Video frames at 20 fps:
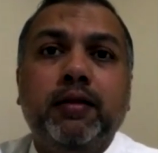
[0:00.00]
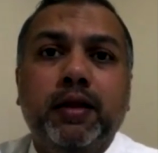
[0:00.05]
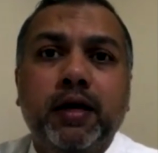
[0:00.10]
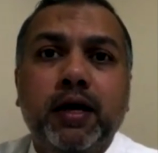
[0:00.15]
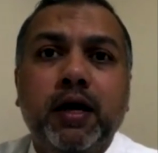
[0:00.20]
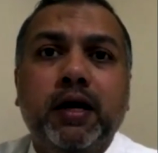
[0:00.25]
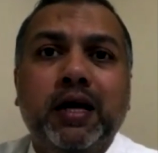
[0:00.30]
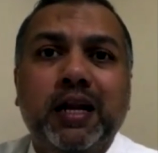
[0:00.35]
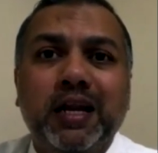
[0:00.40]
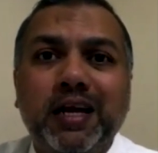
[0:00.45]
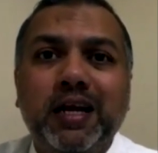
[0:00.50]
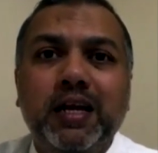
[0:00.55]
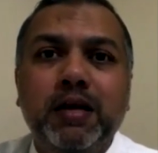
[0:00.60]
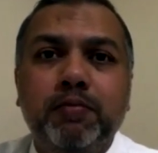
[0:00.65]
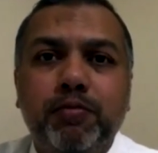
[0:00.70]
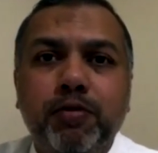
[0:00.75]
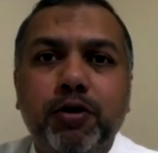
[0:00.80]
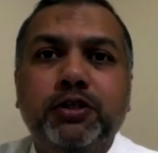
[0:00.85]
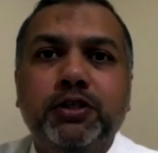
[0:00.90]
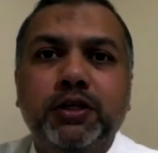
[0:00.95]
and they are
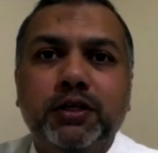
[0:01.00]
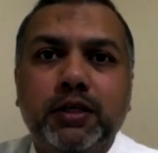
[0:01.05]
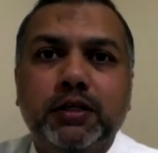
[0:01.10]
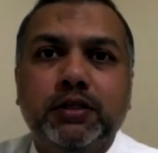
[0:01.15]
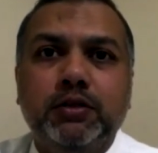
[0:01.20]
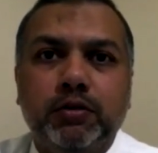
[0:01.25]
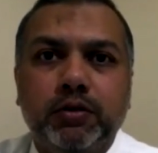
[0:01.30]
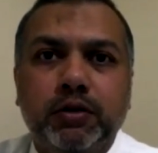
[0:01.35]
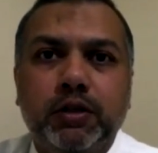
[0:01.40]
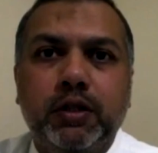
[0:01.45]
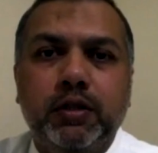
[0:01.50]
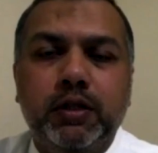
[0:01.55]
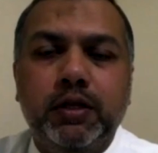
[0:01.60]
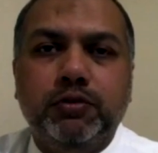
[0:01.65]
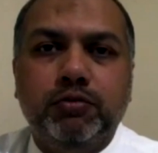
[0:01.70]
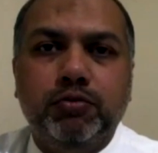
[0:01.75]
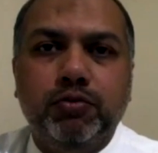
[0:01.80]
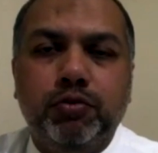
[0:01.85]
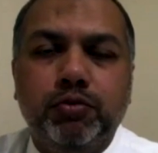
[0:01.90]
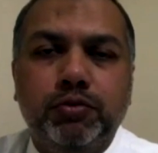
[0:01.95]
clearly breaching this,
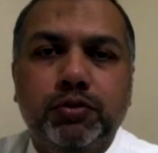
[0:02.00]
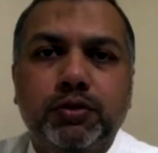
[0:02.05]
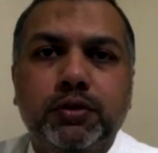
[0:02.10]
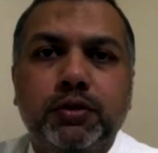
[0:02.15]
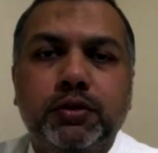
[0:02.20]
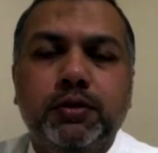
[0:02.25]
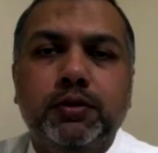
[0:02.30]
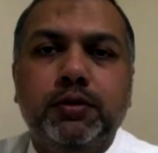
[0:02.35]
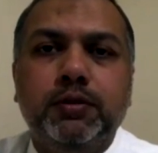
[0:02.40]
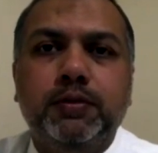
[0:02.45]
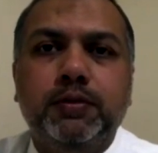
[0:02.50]
this rule.